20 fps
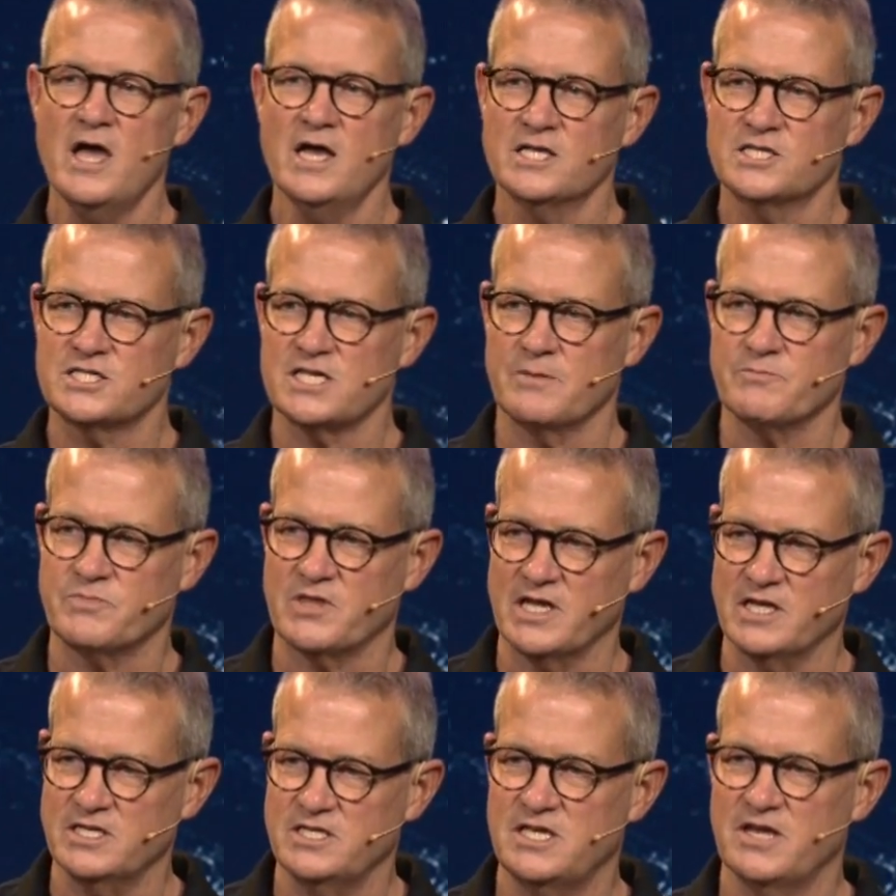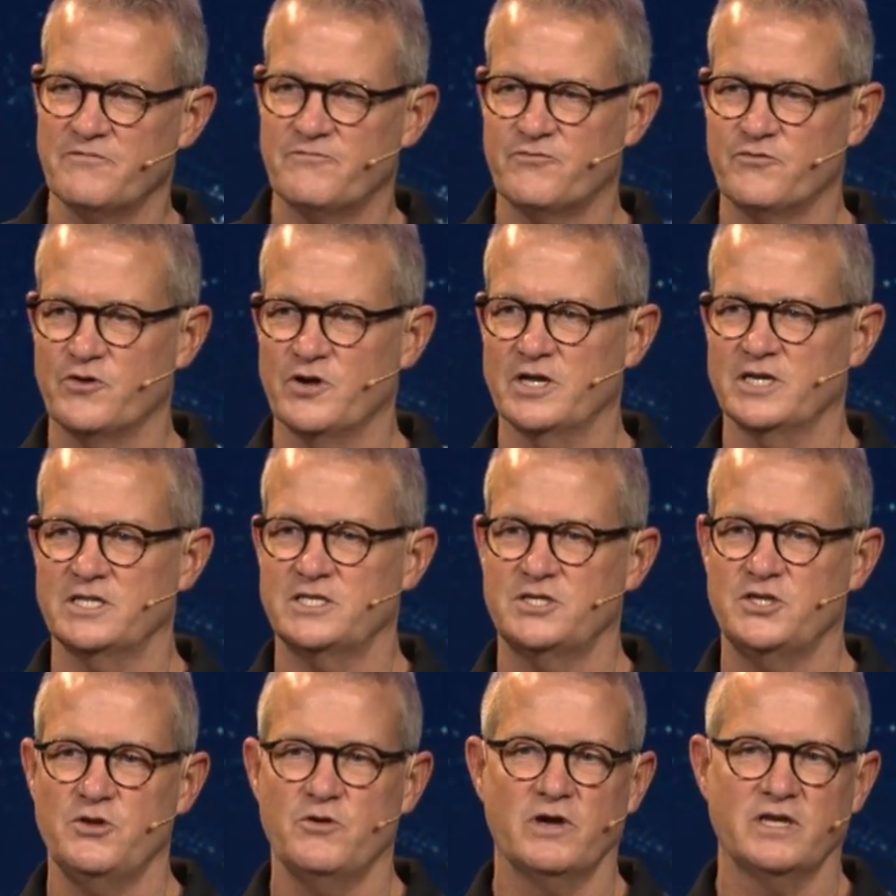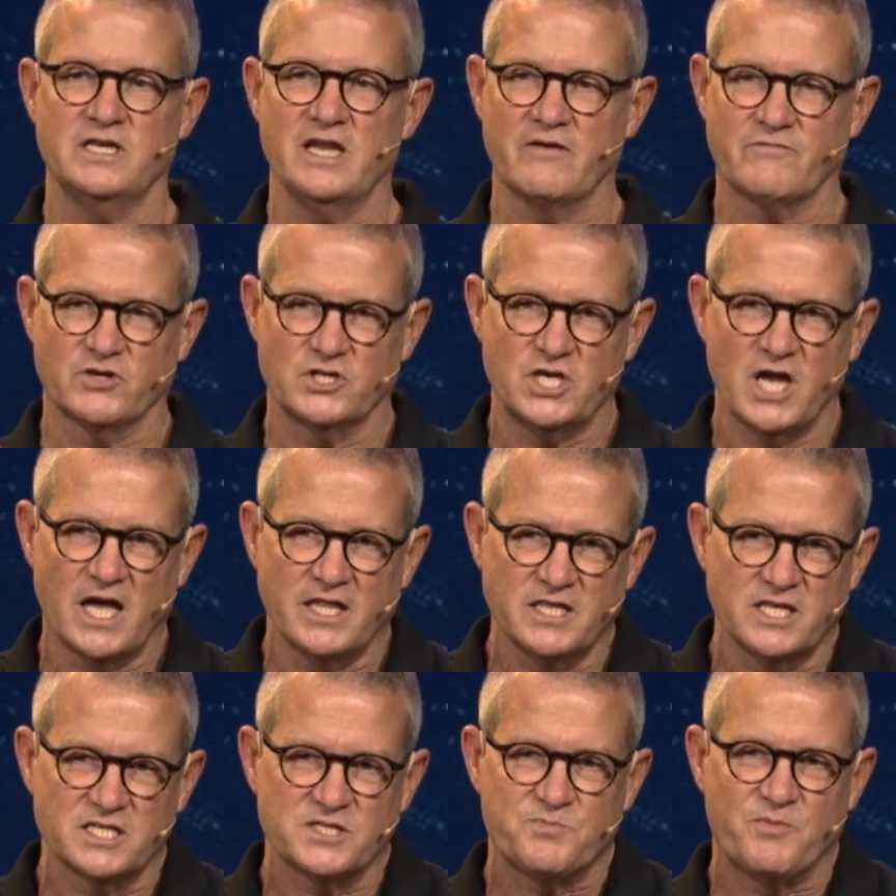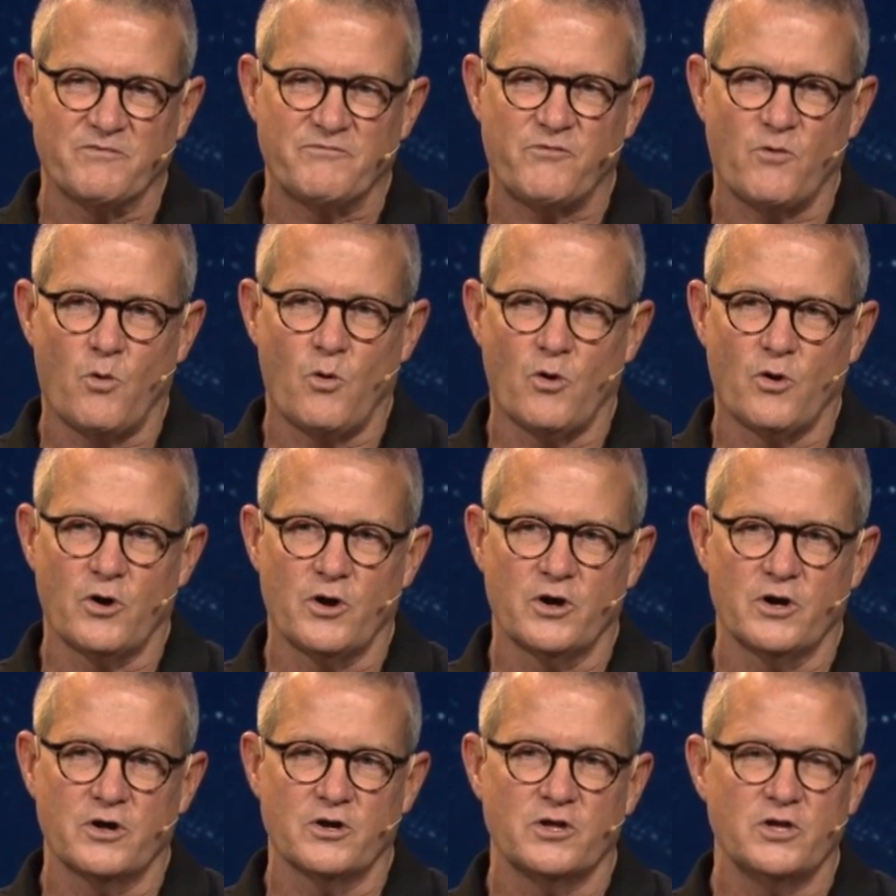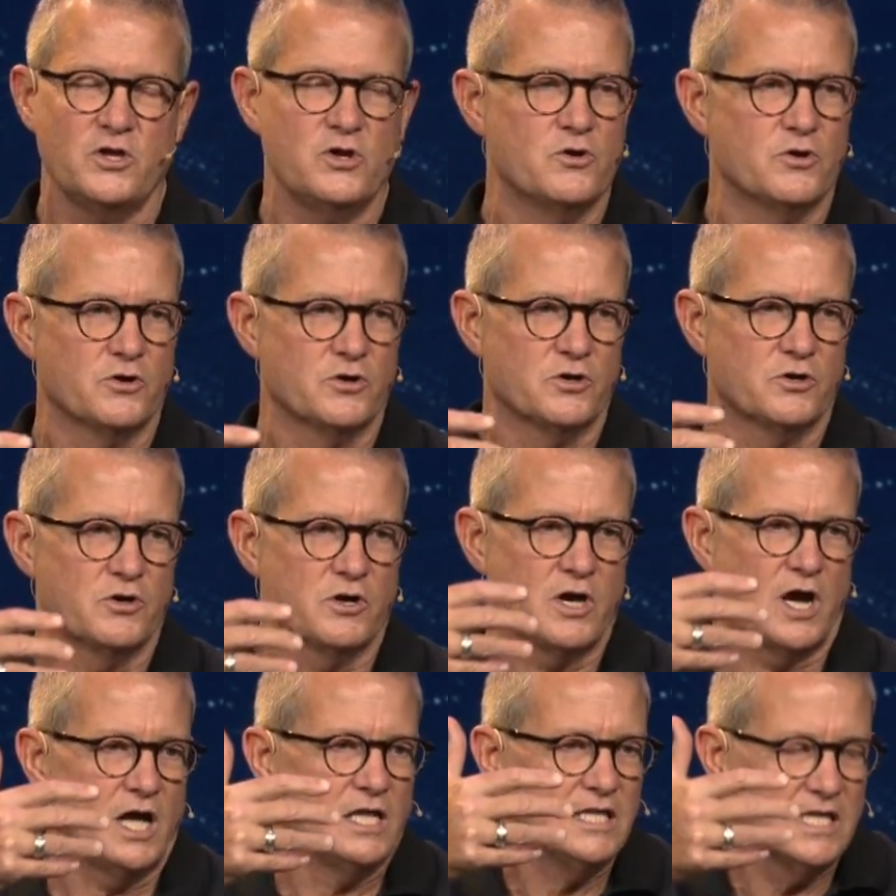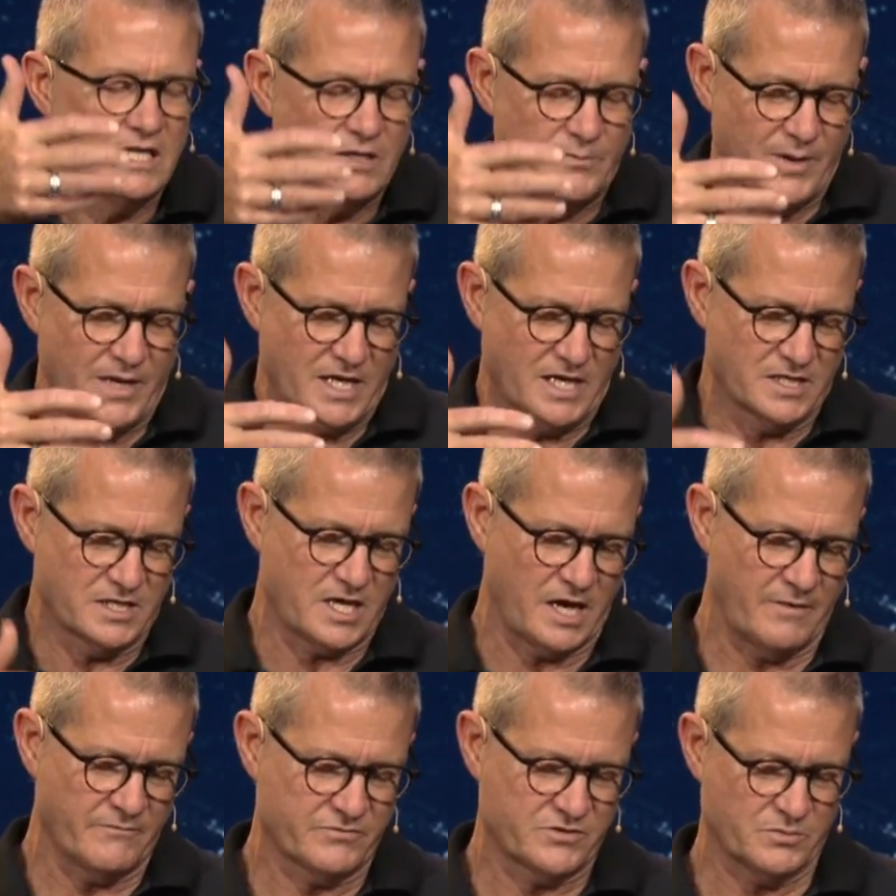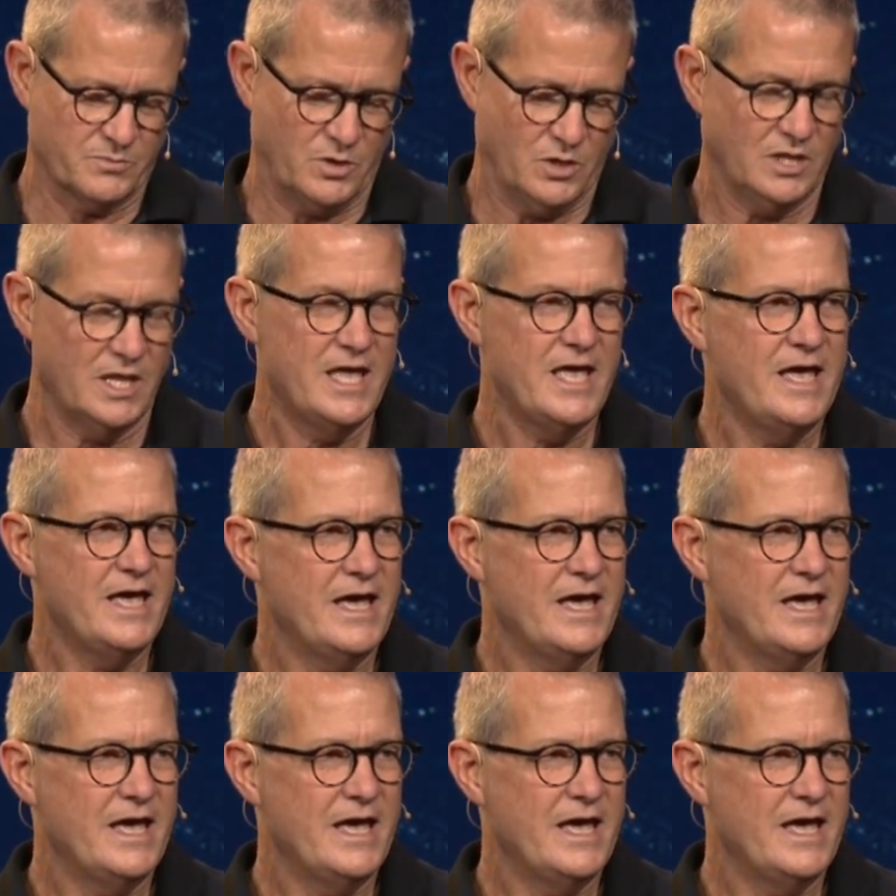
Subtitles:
something different. You had never done this before. You're a little bit uncomfortable.